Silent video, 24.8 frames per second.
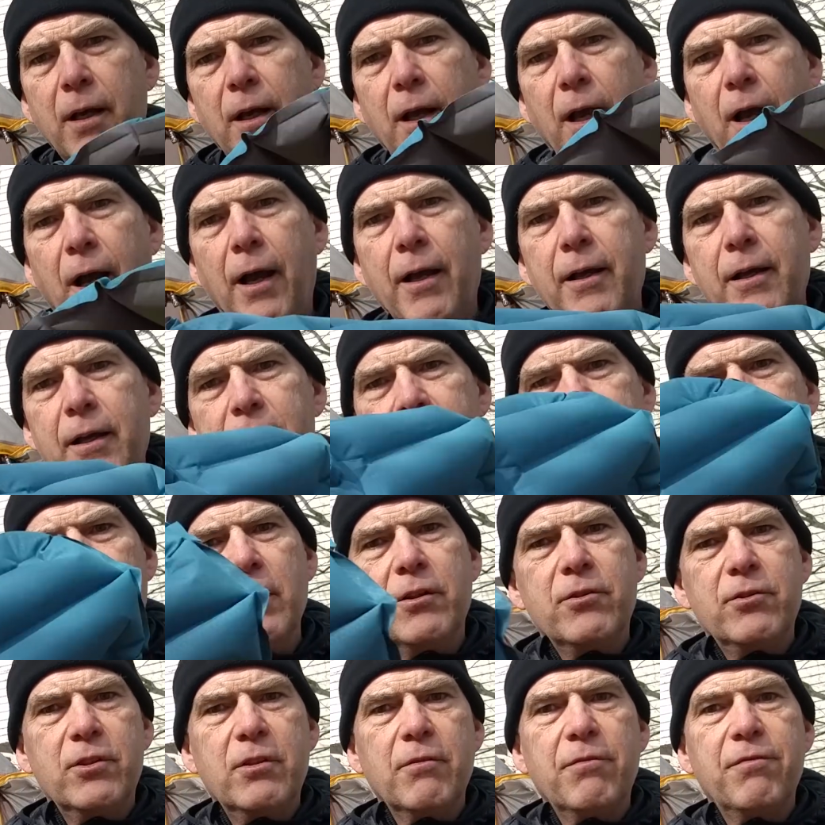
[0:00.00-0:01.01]

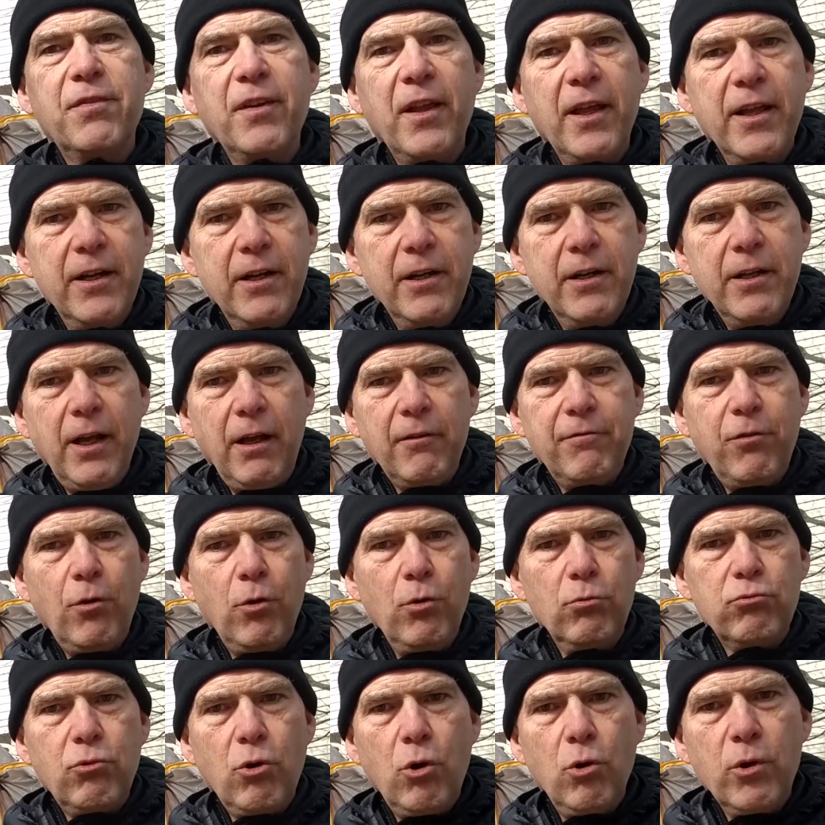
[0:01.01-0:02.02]
It's deflated. I
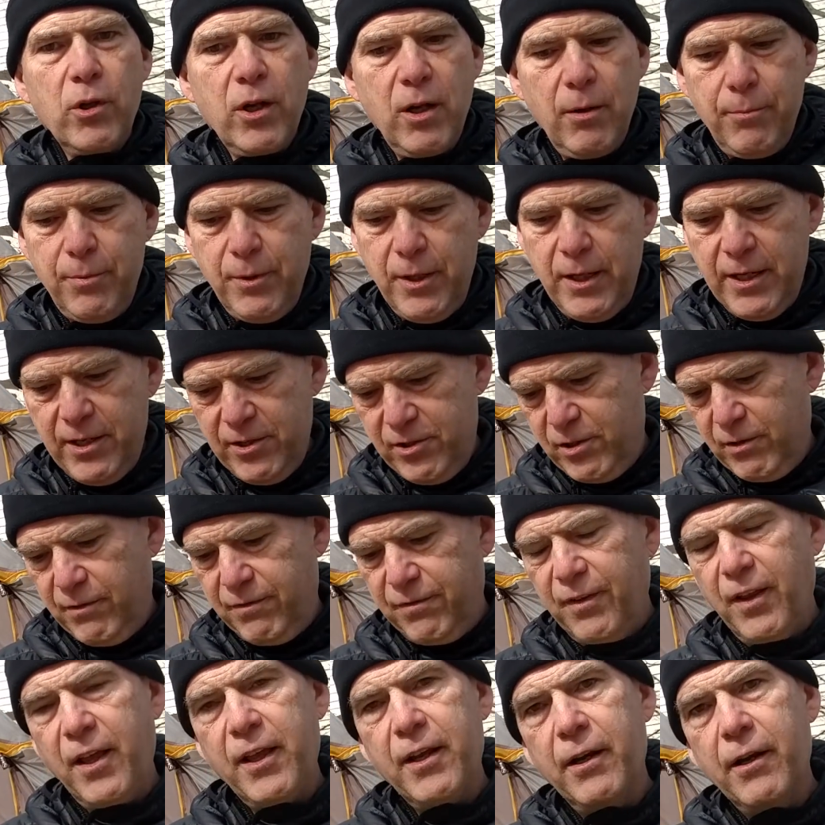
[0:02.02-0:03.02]
roll it up and it's
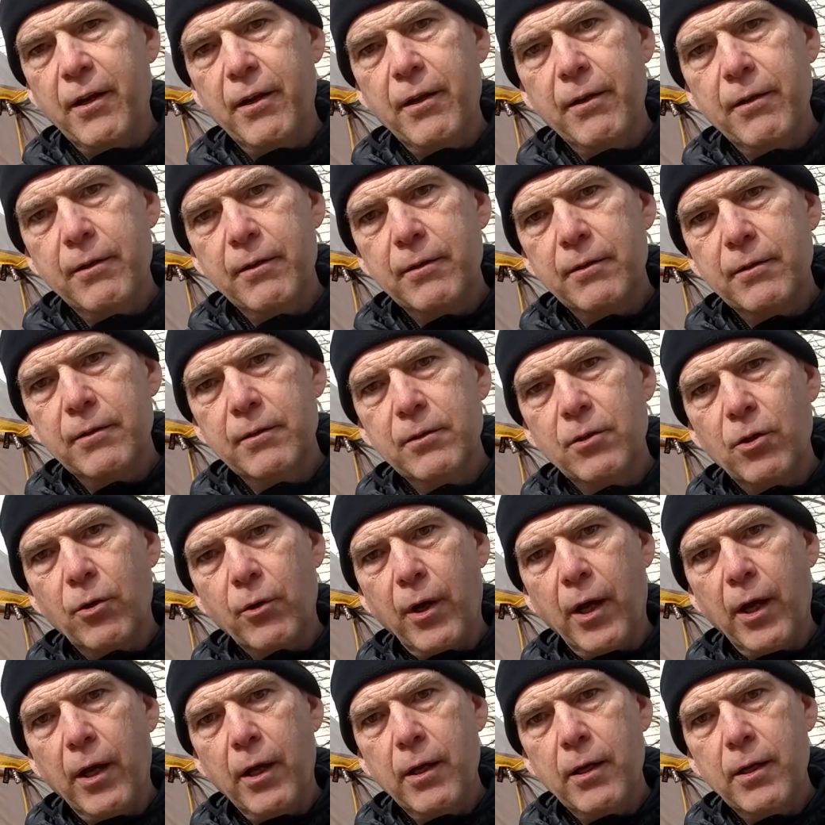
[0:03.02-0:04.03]
deflated,
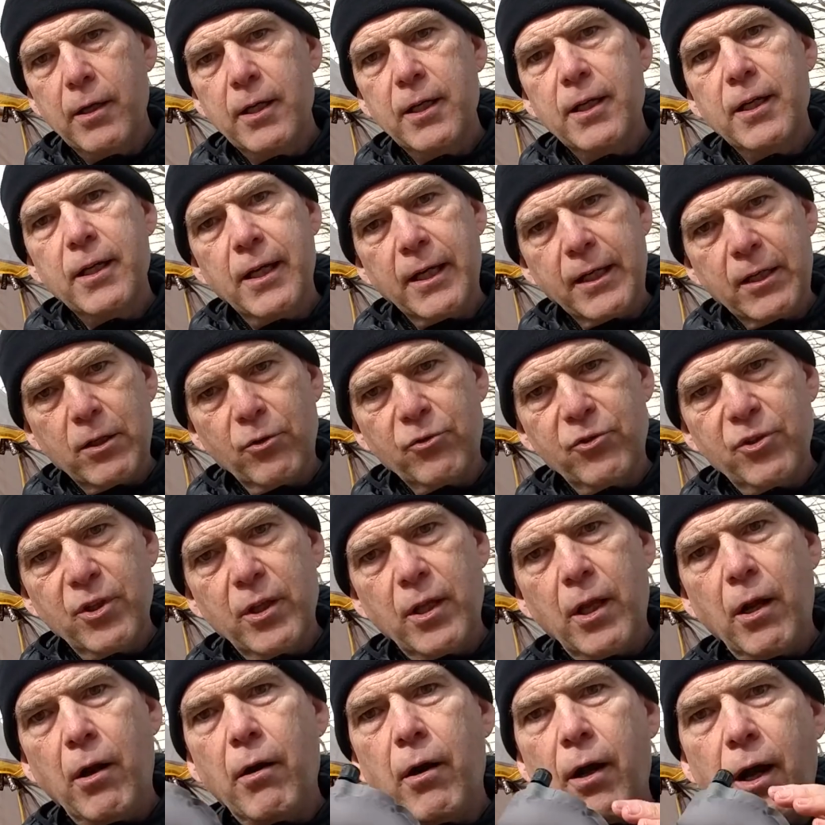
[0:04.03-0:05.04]
okay? It goes in
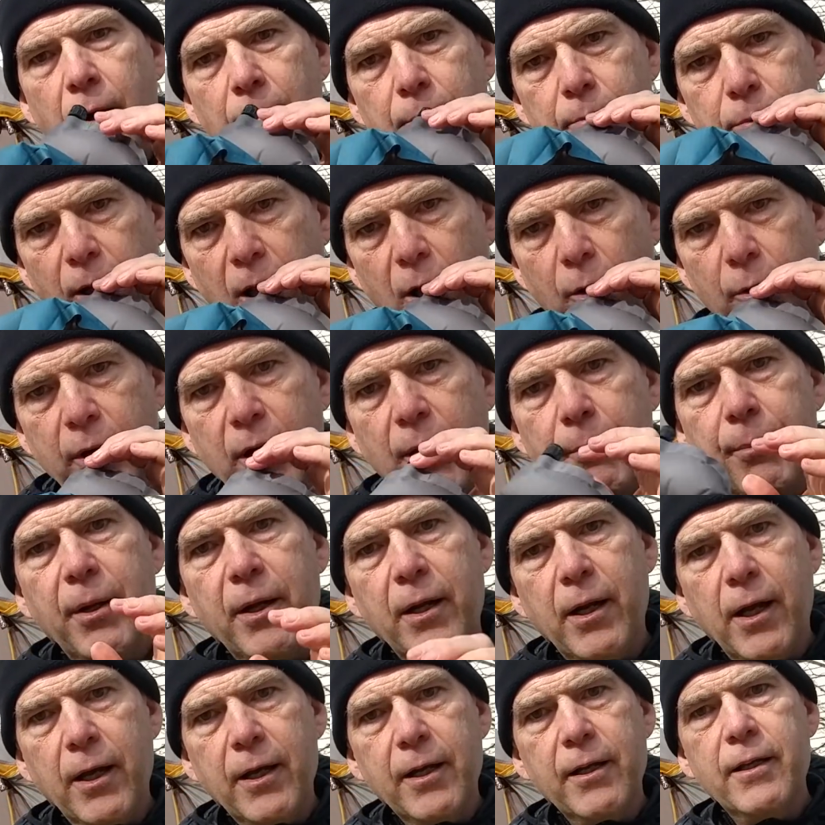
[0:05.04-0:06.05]
there, I blow it up at
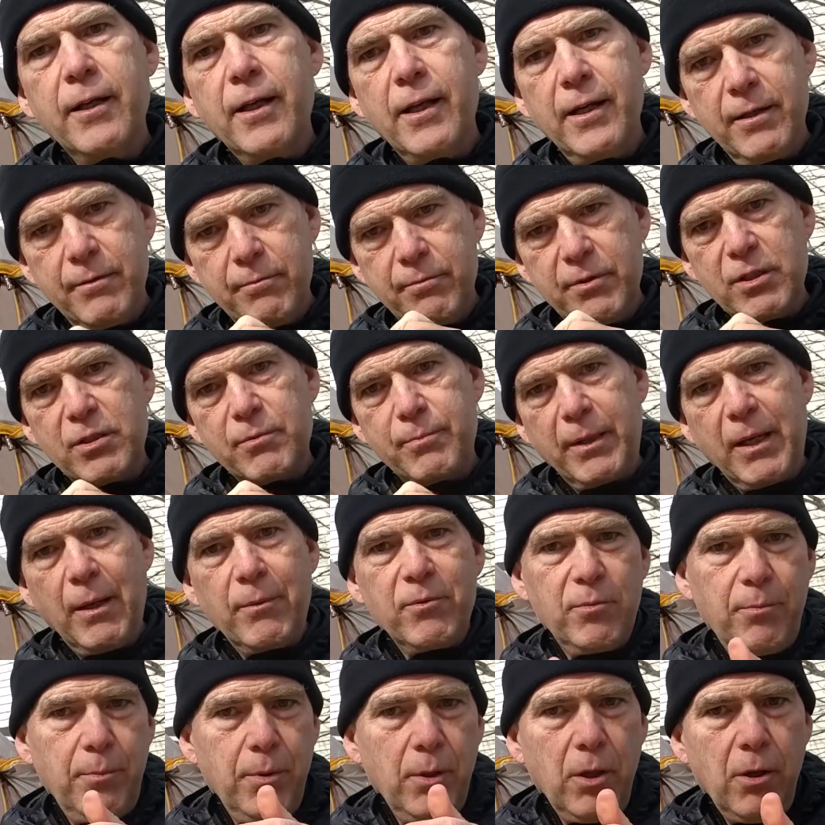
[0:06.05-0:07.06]
night, and it just becomes
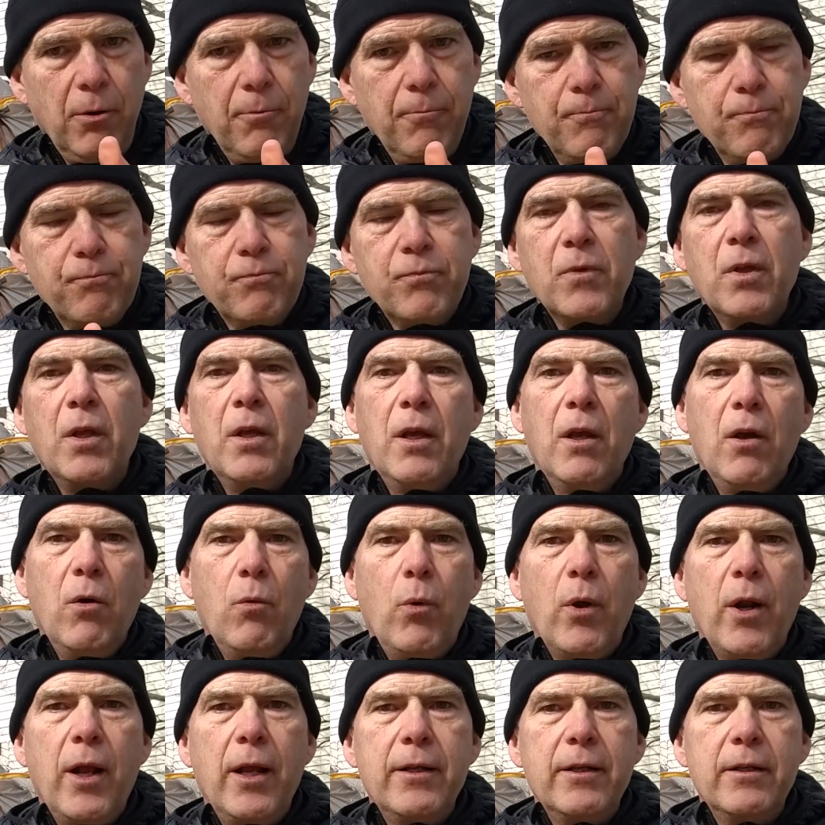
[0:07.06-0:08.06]
a pillow.
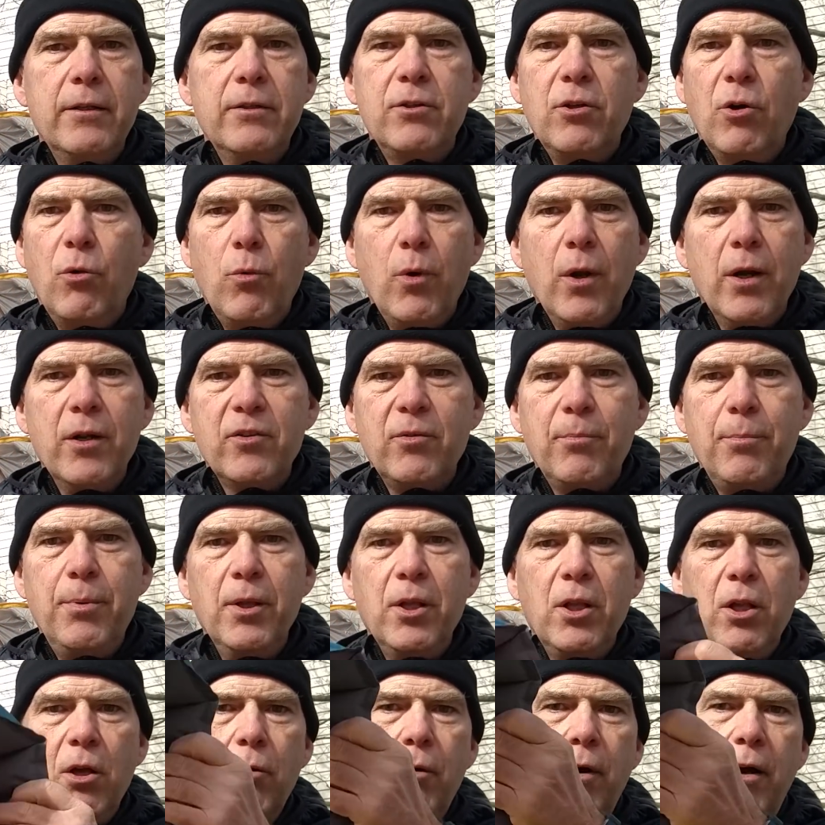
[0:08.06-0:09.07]
When I don't want it as a
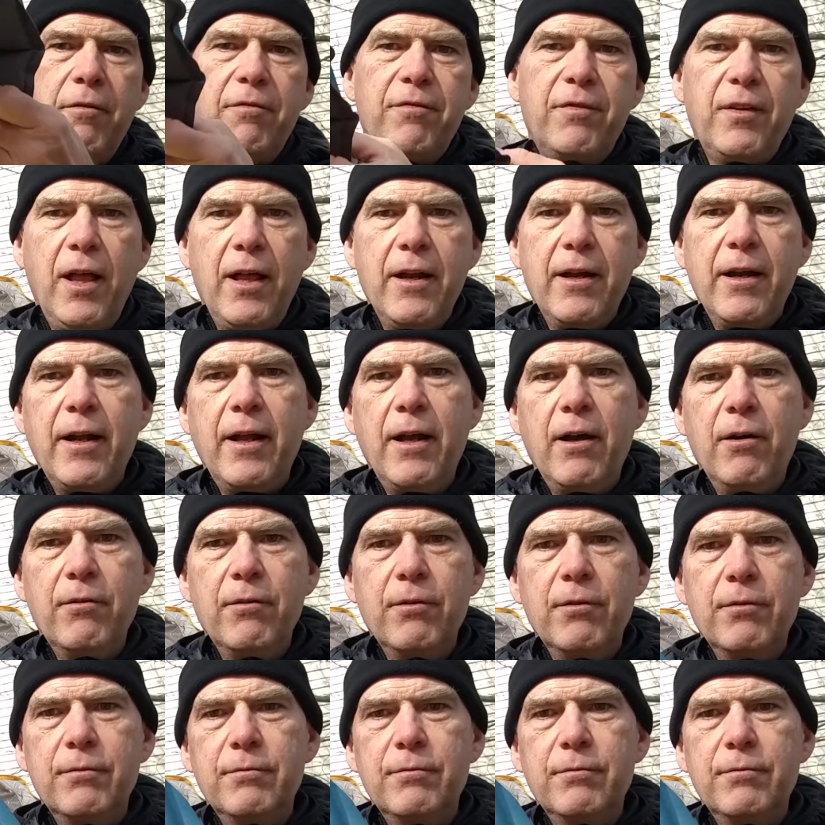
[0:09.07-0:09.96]
pillow, I flatten it out.